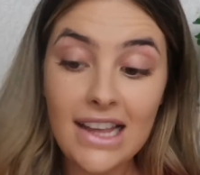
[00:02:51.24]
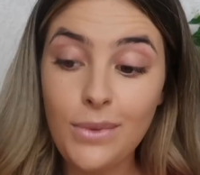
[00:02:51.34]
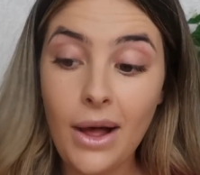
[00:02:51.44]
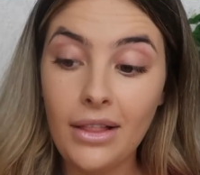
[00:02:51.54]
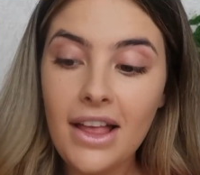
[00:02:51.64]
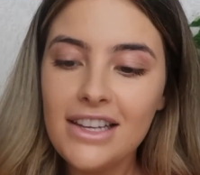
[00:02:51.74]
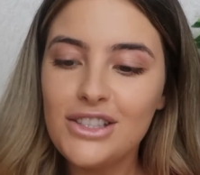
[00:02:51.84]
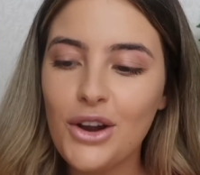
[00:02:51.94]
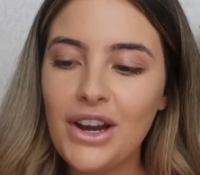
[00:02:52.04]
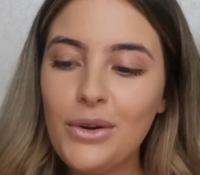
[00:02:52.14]
as well.
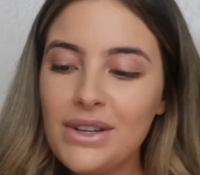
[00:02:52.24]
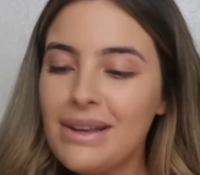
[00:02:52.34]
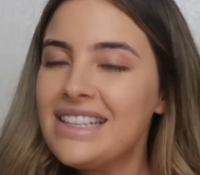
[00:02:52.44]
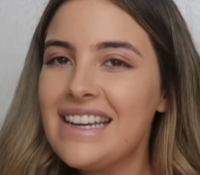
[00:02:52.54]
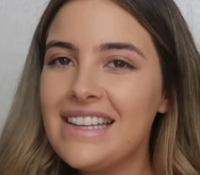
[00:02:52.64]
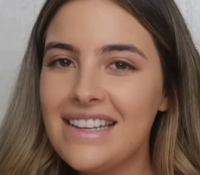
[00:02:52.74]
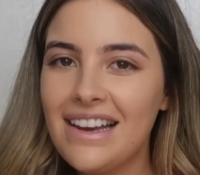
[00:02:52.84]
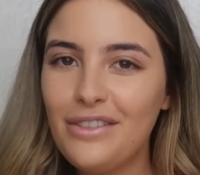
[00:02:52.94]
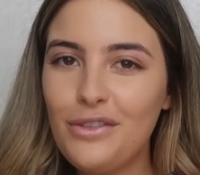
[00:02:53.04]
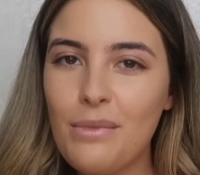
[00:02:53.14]
So it always makes it
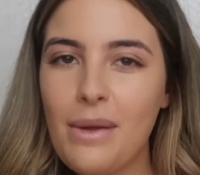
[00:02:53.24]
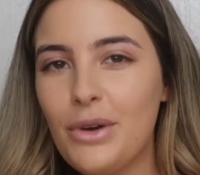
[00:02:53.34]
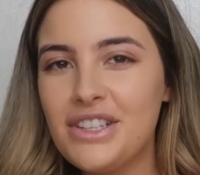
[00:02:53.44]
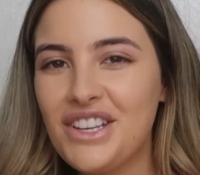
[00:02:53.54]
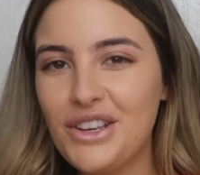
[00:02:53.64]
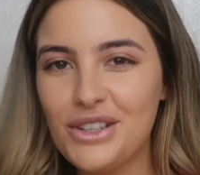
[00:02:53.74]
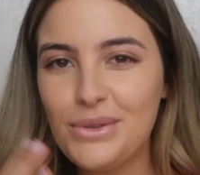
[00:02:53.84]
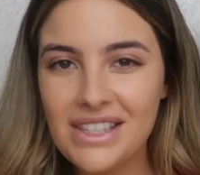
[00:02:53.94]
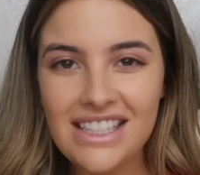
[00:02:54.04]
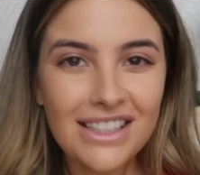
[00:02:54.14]
easier for my boys and girls
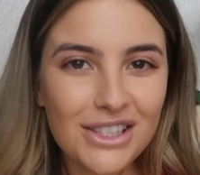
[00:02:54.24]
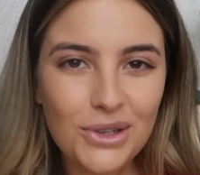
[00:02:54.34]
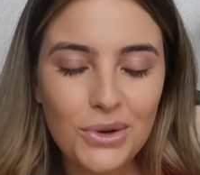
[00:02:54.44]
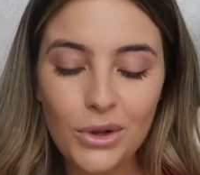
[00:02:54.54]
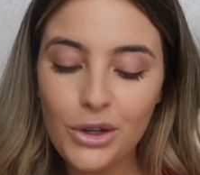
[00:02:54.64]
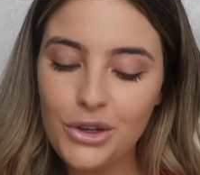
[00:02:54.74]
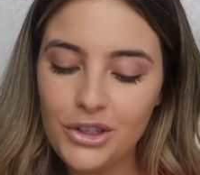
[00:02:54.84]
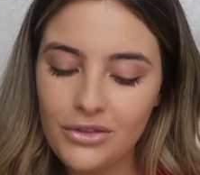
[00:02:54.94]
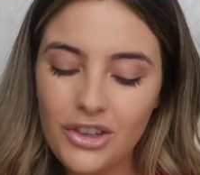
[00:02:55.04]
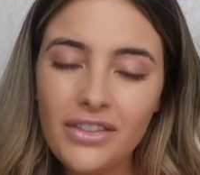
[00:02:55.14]
who are still at school,
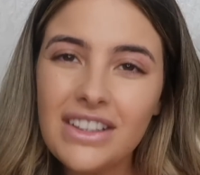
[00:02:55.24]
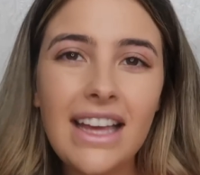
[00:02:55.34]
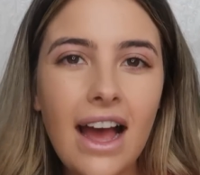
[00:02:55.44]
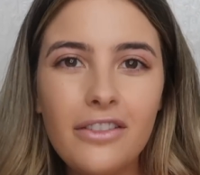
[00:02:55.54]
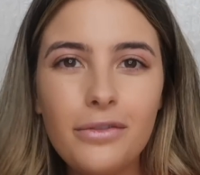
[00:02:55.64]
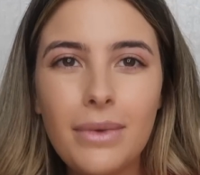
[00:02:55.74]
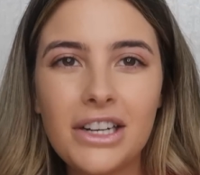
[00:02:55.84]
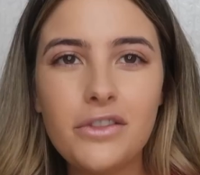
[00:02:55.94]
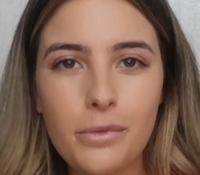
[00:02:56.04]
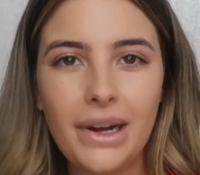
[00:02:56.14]
who don't really have
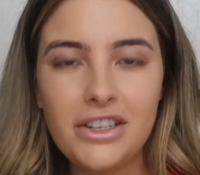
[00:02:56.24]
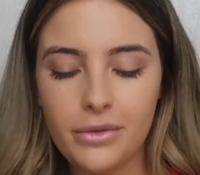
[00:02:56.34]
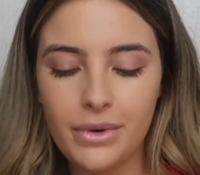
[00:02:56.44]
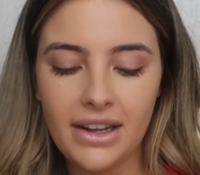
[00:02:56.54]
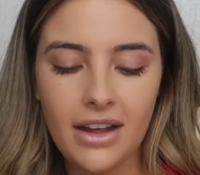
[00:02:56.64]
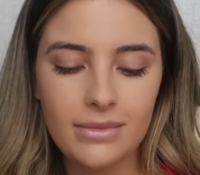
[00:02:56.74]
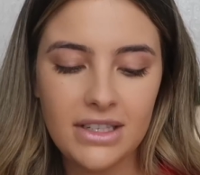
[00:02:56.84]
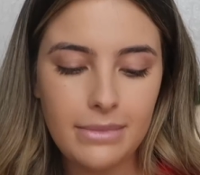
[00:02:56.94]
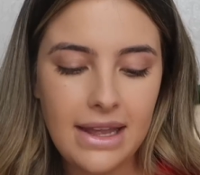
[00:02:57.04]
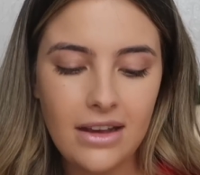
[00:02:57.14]
much of a budget when it comes
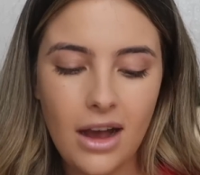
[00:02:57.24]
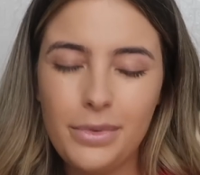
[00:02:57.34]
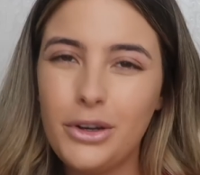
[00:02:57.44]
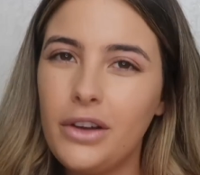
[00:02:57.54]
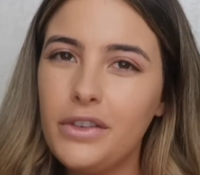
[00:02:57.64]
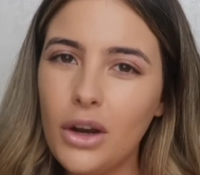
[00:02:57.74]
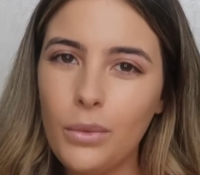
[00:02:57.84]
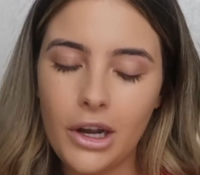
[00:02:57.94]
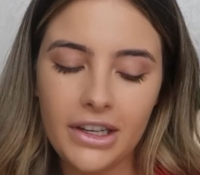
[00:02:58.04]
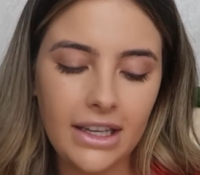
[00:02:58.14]
to makeup. You know, if you're
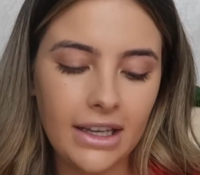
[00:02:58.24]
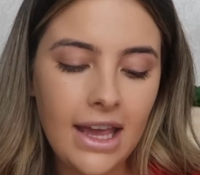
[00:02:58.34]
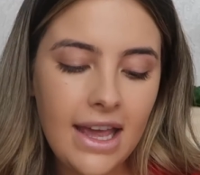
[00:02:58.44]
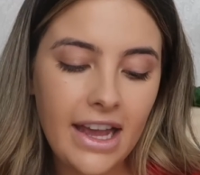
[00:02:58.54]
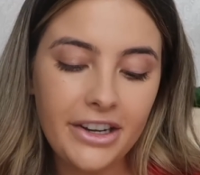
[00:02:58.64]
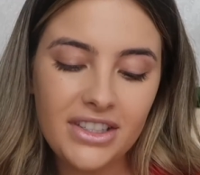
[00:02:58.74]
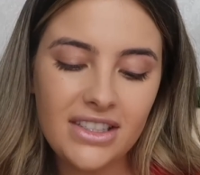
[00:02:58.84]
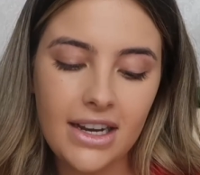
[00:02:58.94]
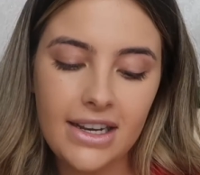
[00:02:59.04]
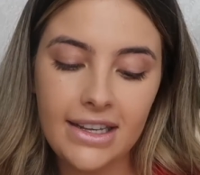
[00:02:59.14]
not working and you're
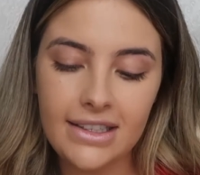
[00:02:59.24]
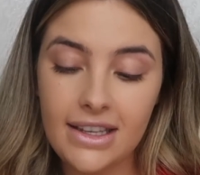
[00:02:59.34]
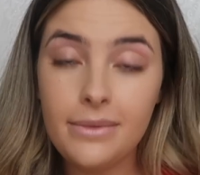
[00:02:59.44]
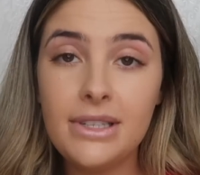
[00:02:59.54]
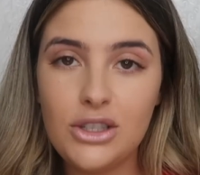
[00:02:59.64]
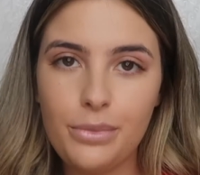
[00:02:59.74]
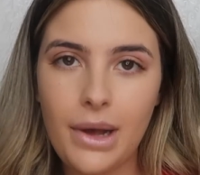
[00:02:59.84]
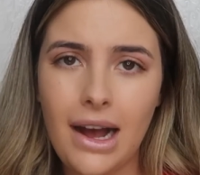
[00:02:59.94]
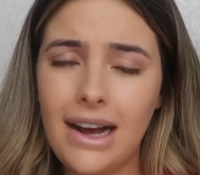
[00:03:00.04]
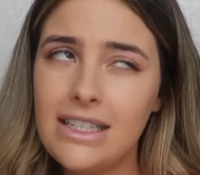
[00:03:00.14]
studying, it can be super
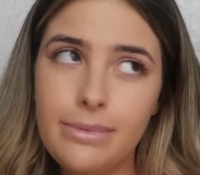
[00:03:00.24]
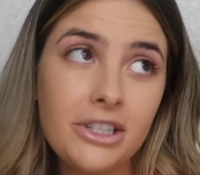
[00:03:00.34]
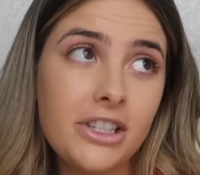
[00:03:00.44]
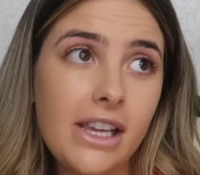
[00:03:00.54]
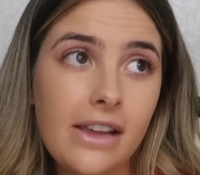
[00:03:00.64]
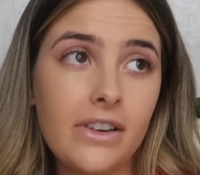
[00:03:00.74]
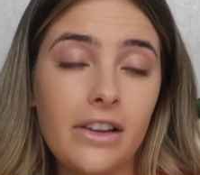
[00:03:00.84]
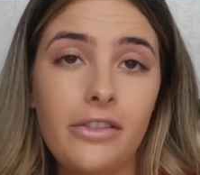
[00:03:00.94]
hard, especially even